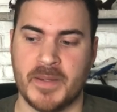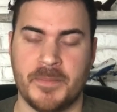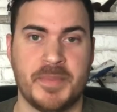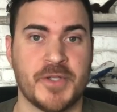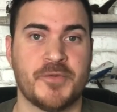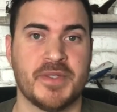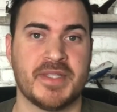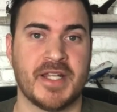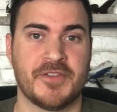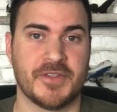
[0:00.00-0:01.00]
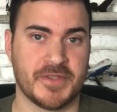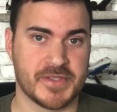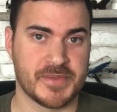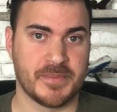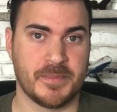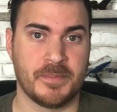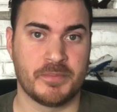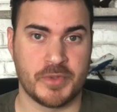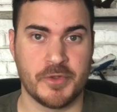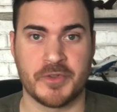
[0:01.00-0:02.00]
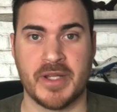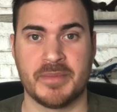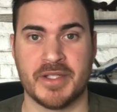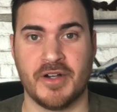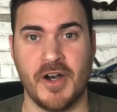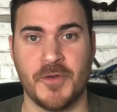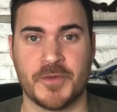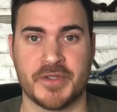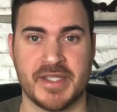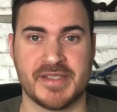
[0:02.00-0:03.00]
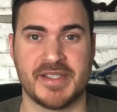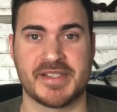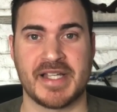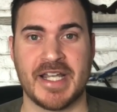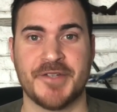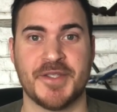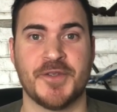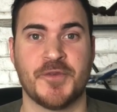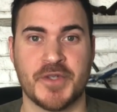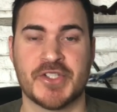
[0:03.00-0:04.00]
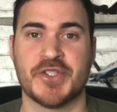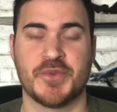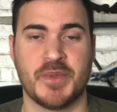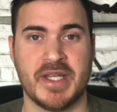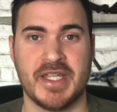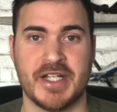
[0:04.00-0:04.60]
benefit that I think this program can offer, is this kind of efficient way